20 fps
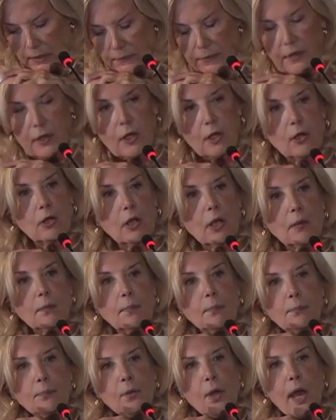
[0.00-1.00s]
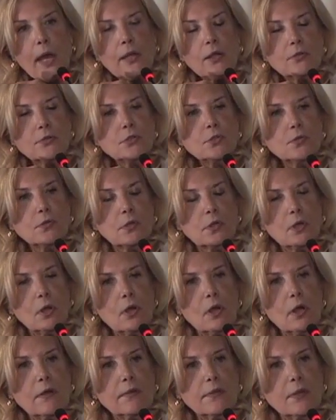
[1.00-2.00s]
There, prior to the
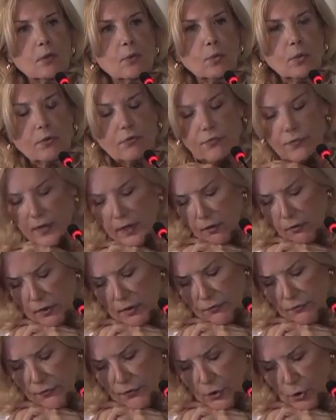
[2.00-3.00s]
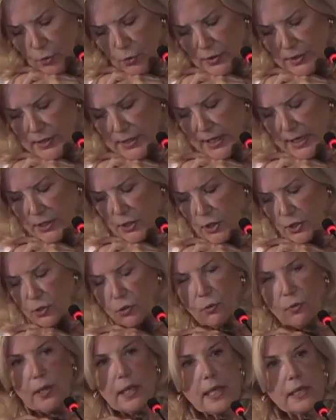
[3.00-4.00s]
GAAR, there were very few
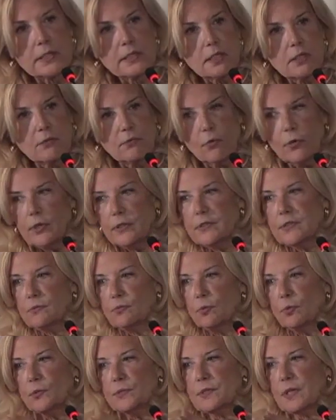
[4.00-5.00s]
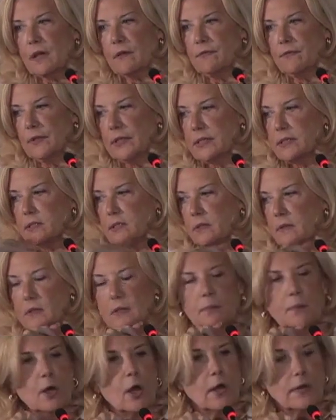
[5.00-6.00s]
statutory anti-avoidance rules. I've listed
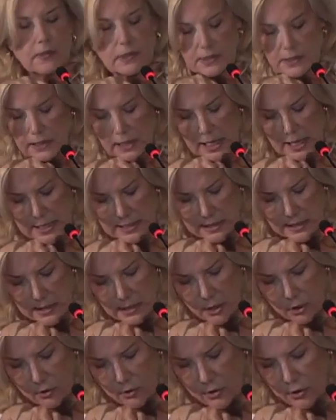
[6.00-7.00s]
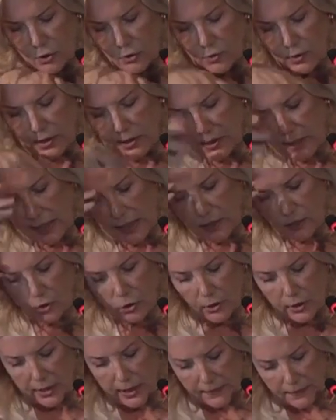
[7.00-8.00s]
them on the slide here, and you can take a
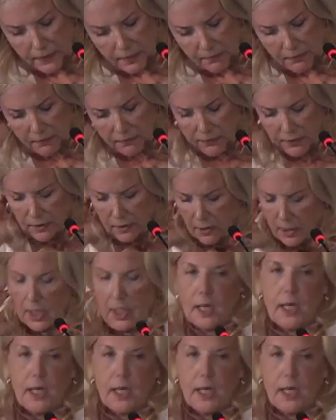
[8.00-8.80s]
look at them if, they're,